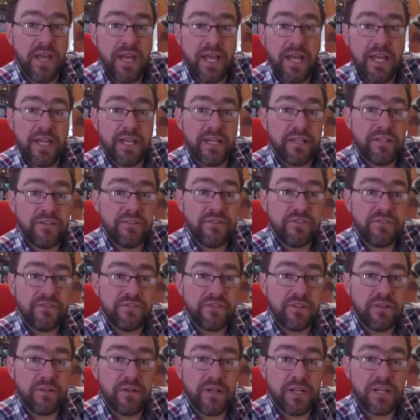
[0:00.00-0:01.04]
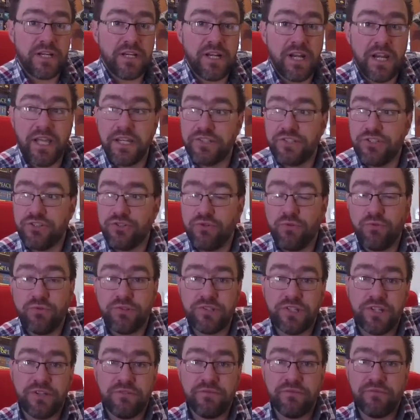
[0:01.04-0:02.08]
and I'd like to talk
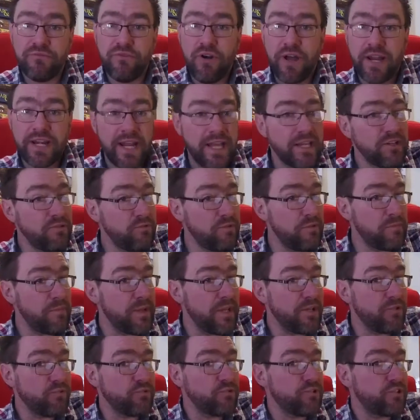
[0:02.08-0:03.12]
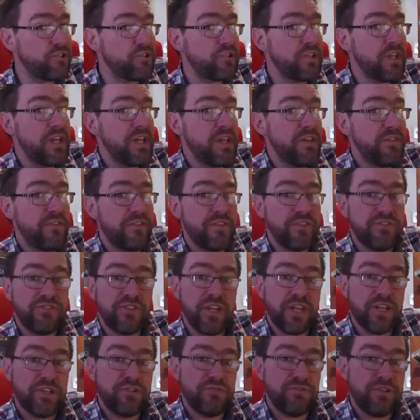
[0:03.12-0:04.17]
to you right now about the
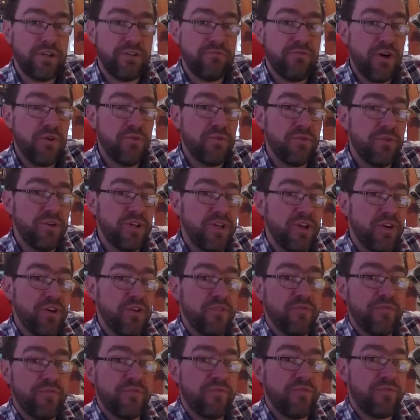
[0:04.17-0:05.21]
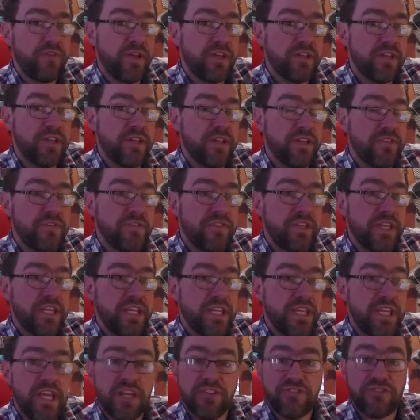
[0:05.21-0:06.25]
secondary role of
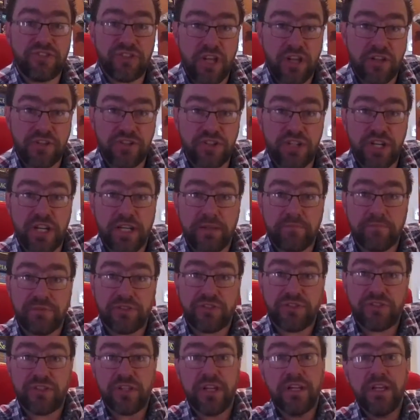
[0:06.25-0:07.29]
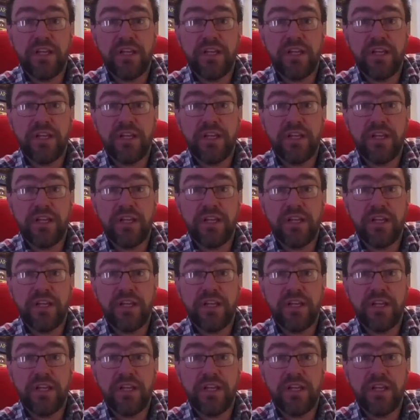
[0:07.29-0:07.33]
the Starship's